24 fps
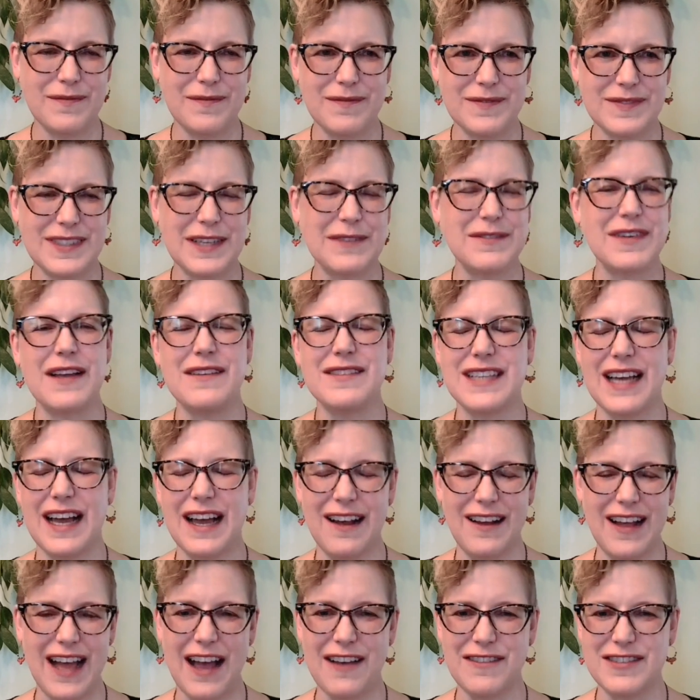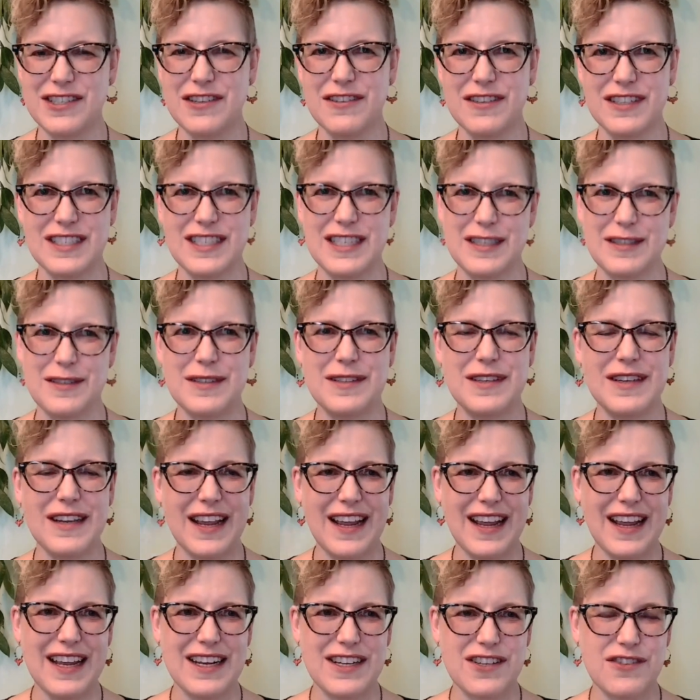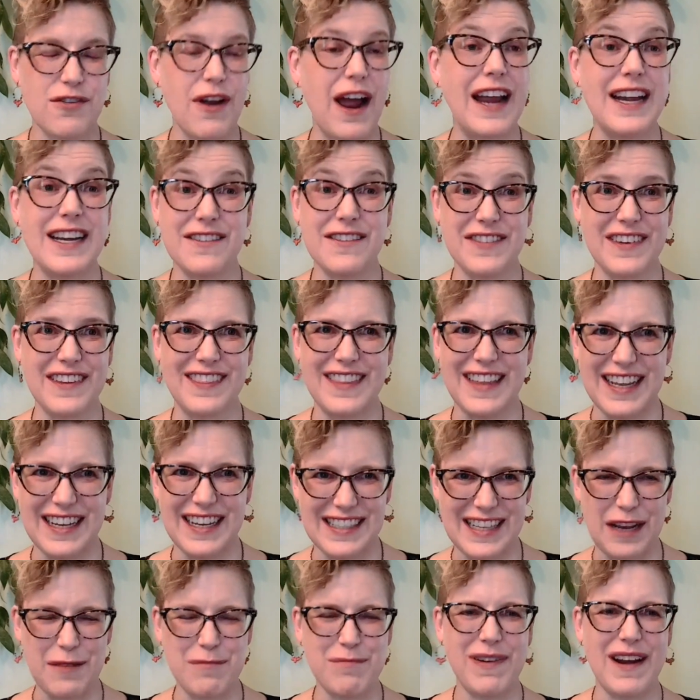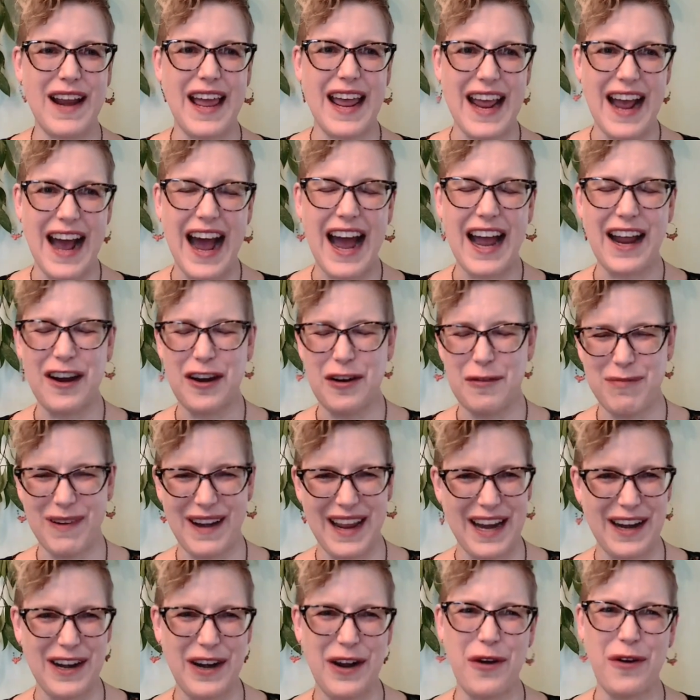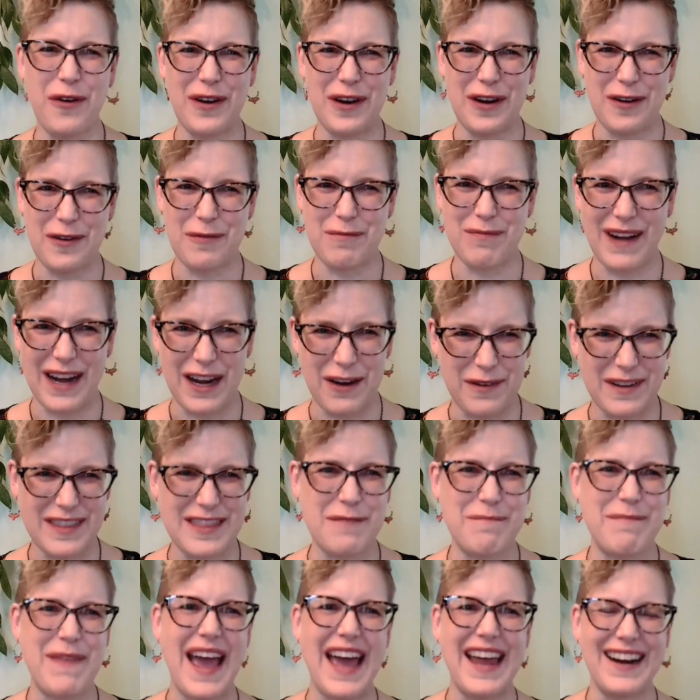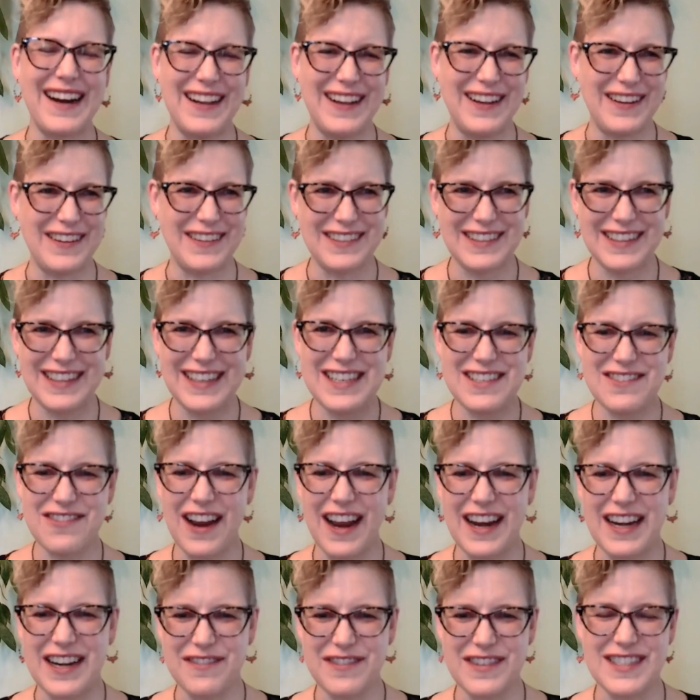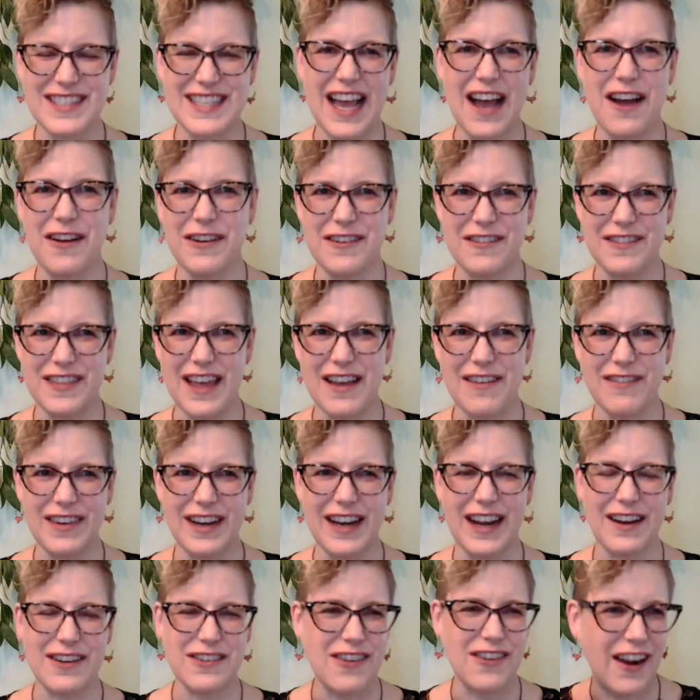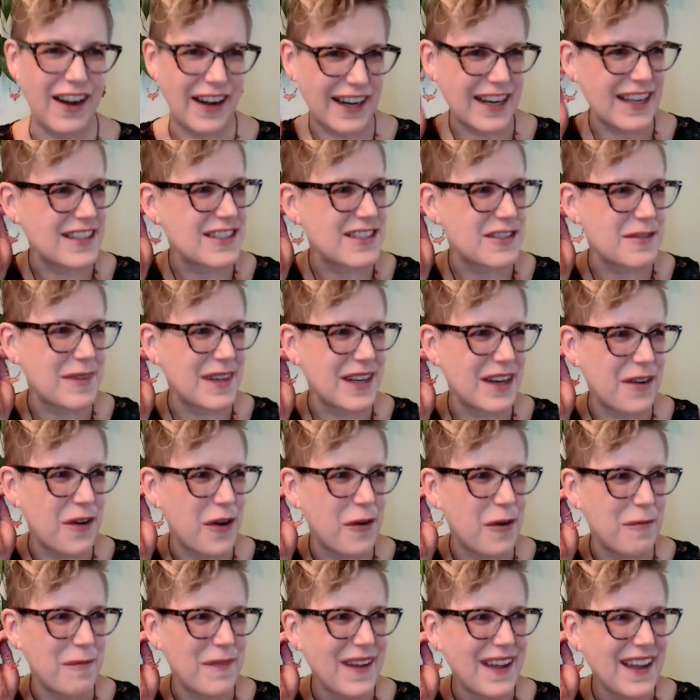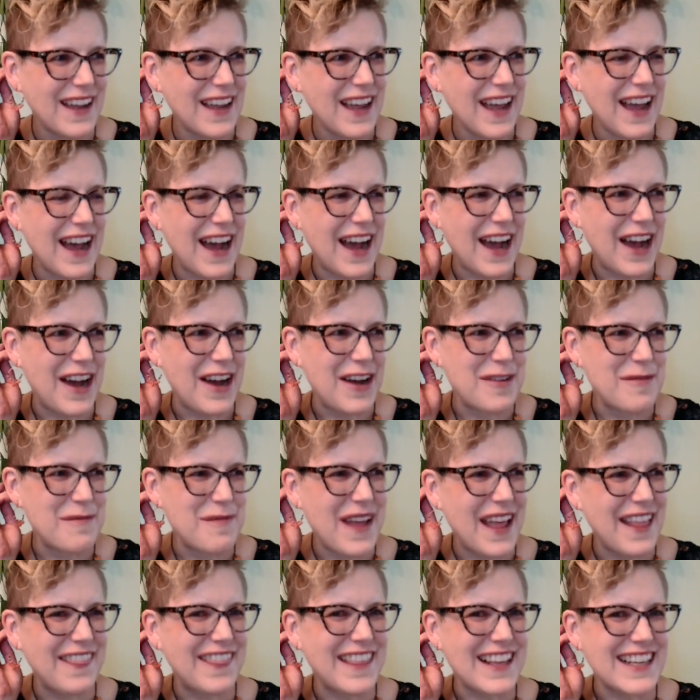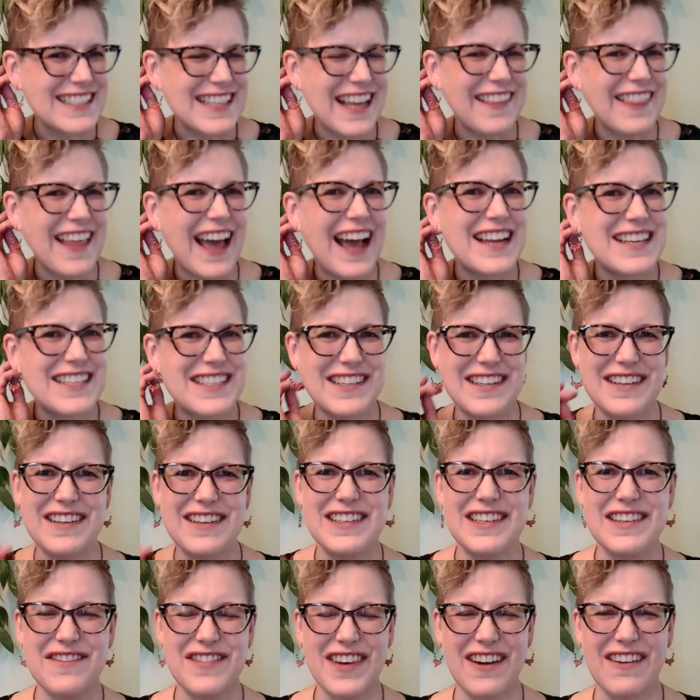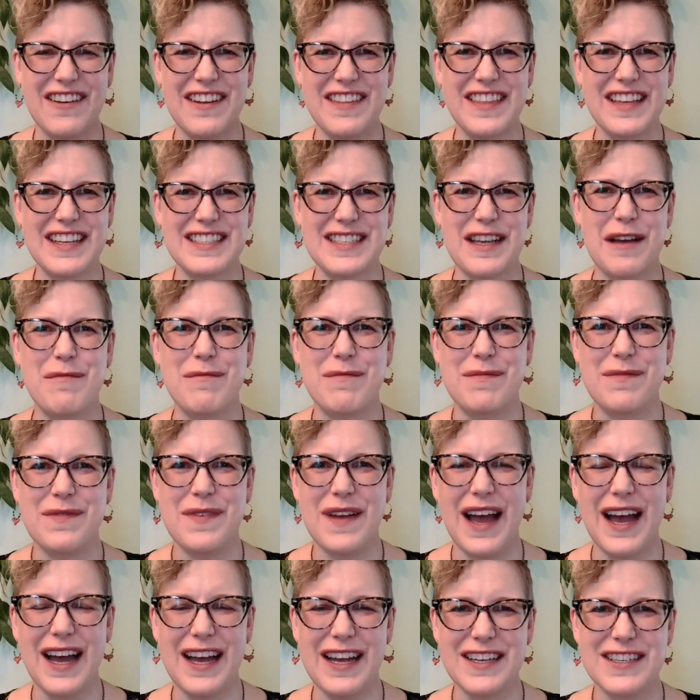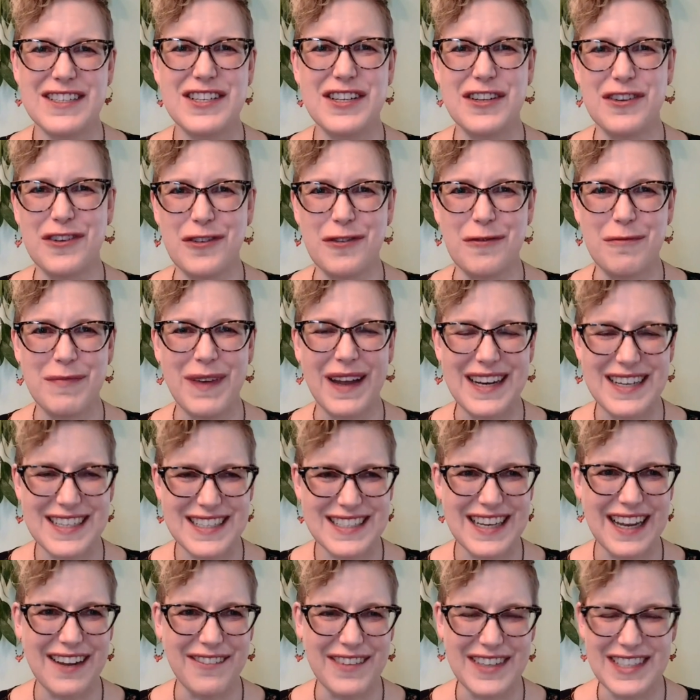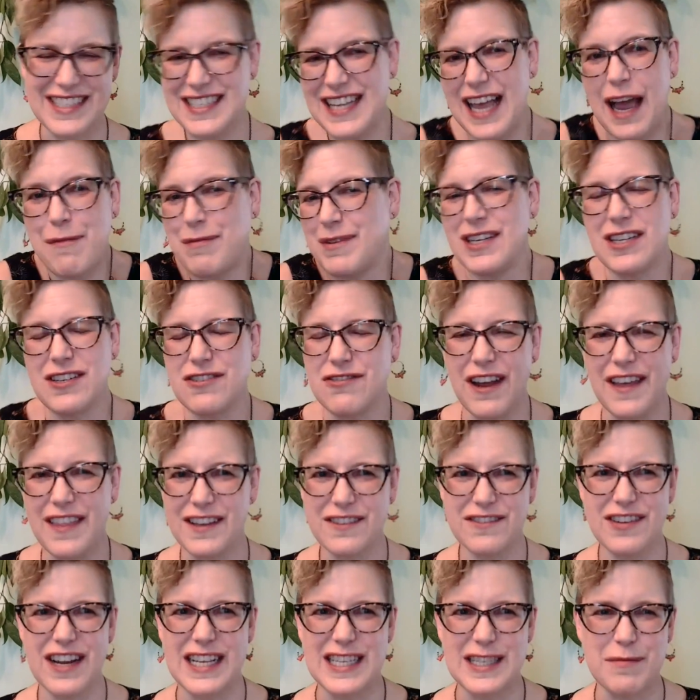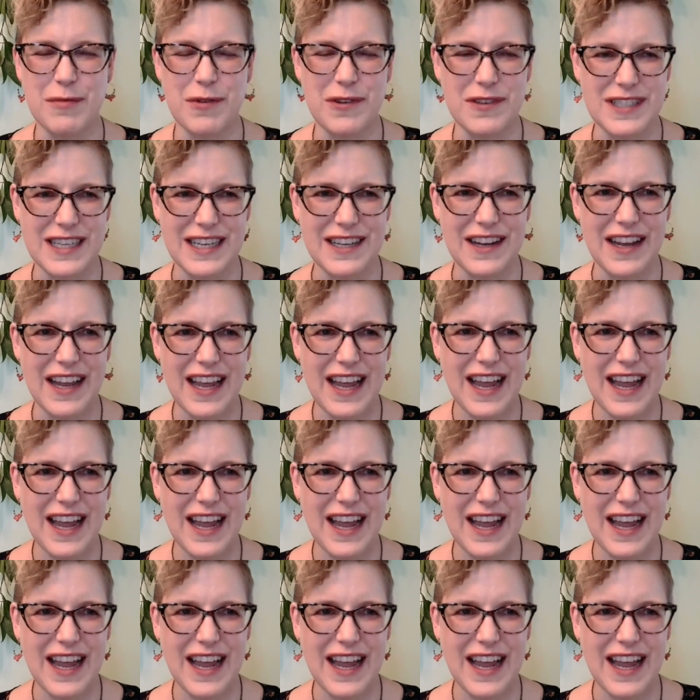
sometimes I'll have students just try different things, like play higher, play lower, play with the pedal, try a different sound if they have an electronic instrument at home, and things like that to vary things up too. But we just happened to try the transposing